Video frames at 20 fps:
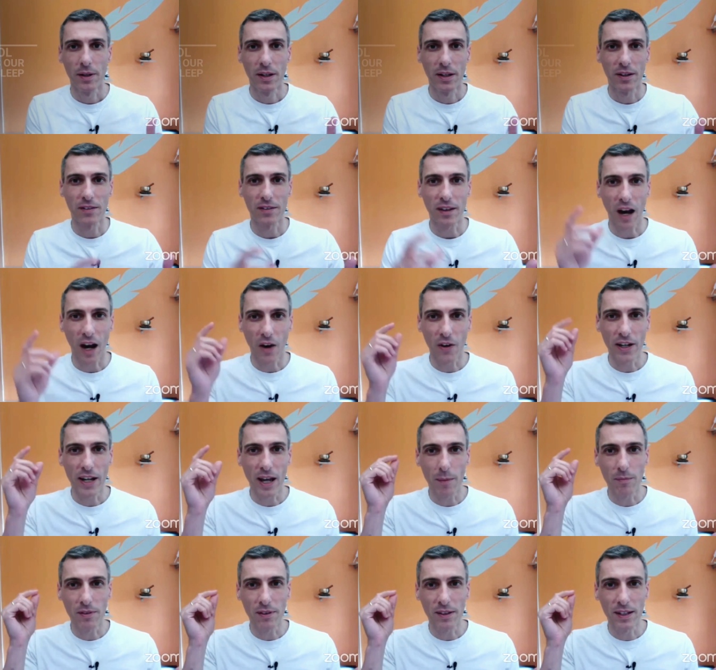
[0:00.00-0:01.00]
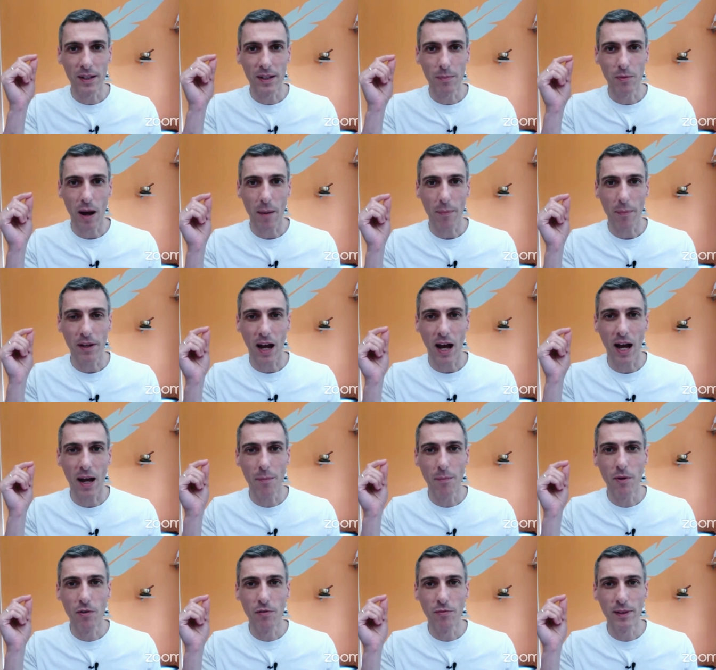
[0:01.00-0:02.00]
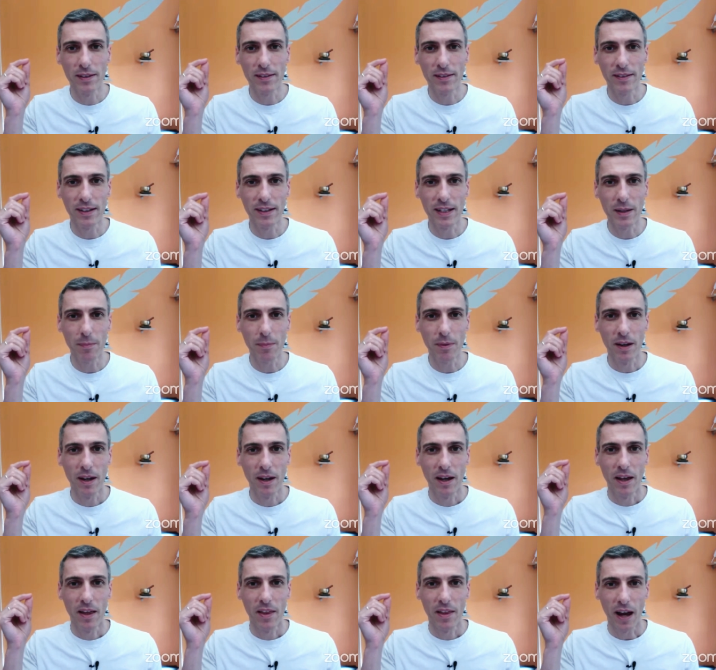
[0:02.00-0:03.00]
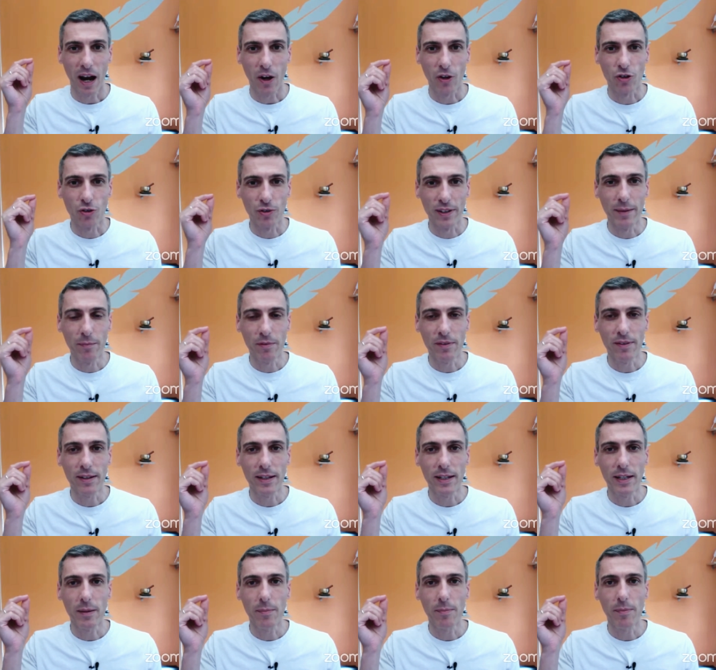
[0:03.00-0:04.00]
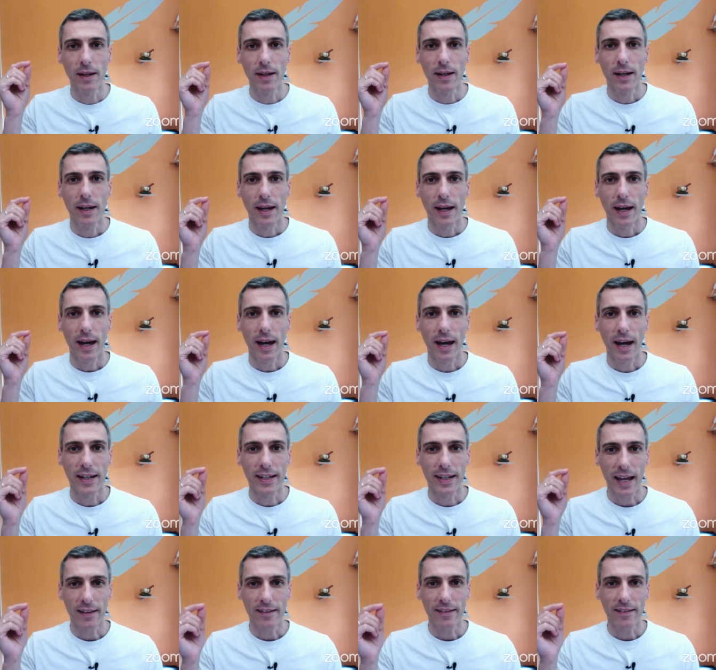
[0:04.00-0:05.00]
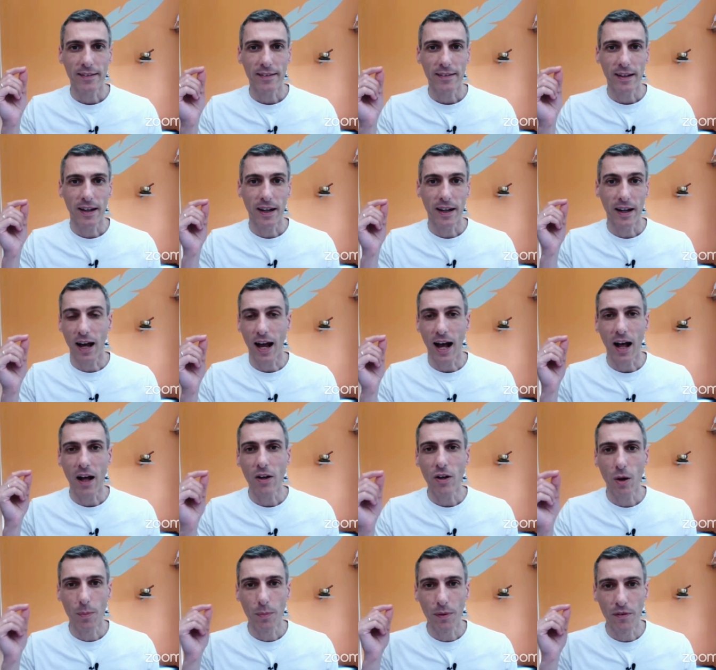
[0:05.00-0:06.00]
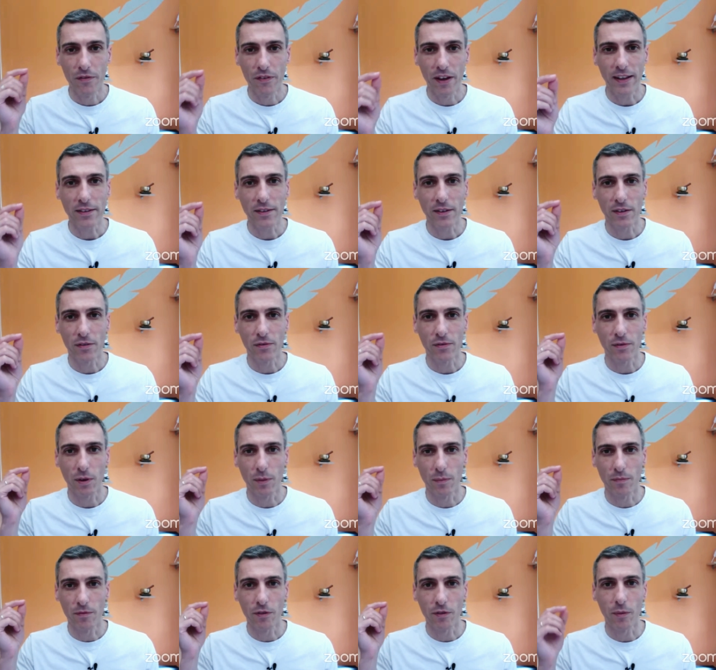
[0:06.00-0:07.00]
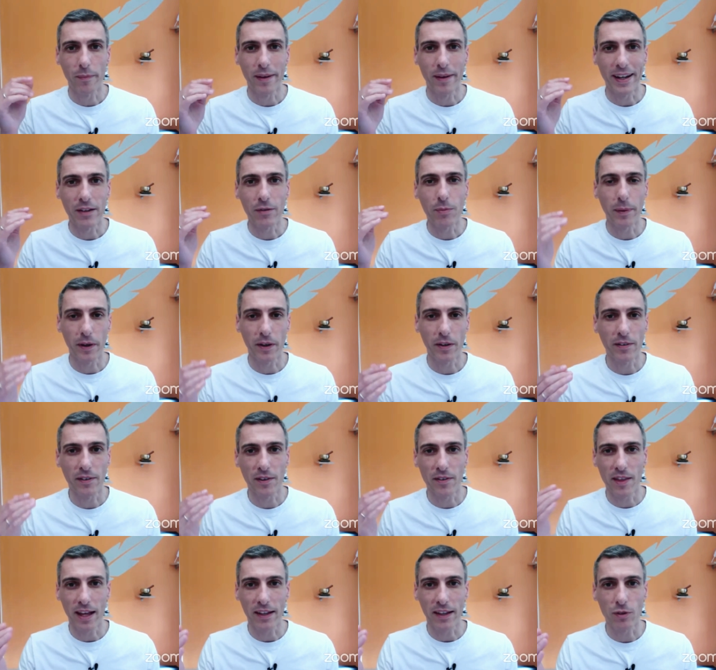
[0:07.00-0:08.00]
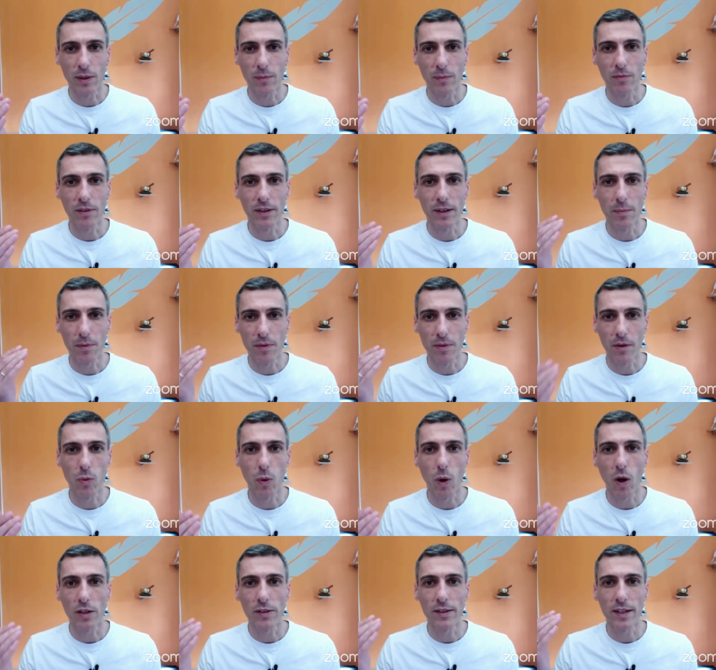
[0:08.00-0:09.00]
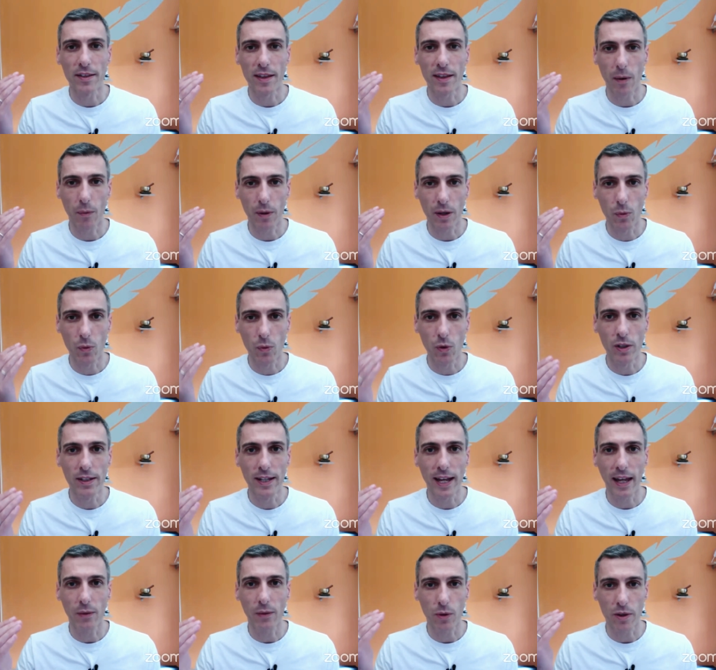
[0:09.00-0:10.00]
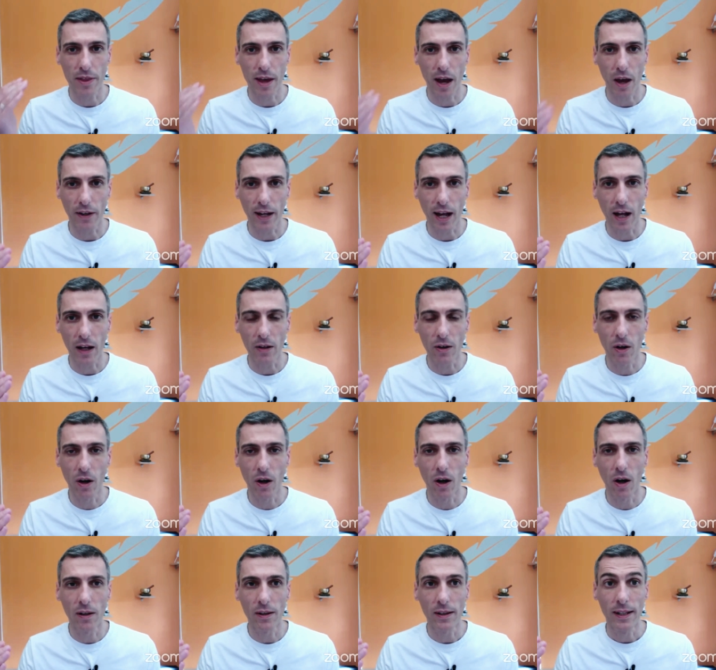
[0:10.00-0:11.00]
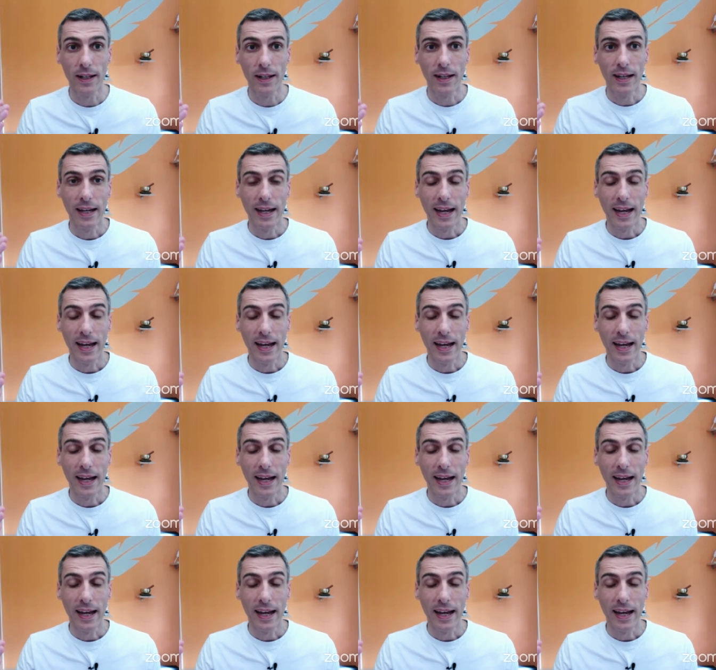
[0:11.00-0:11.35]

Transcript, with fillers: because REM sleep, rapid eye movement sleep, our dream sleep, alcohol prevents us from experiencing that dream sleep and the quality that we would get without alcohol.